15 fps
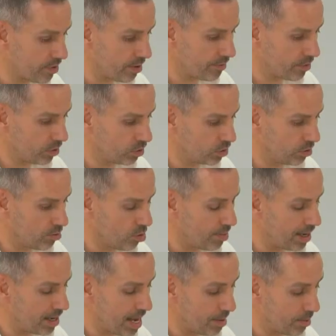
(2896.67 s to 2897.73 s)
a virtual
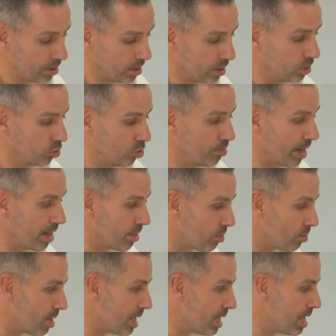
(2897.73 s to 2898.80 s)
mobile network that's owned by
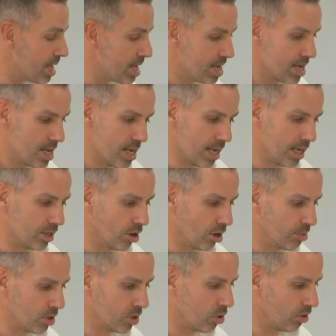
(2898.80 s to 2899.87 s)
3 in
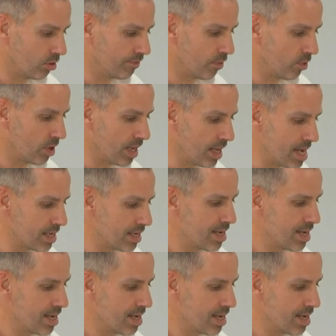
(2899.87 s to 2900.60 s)
Dublin called 48.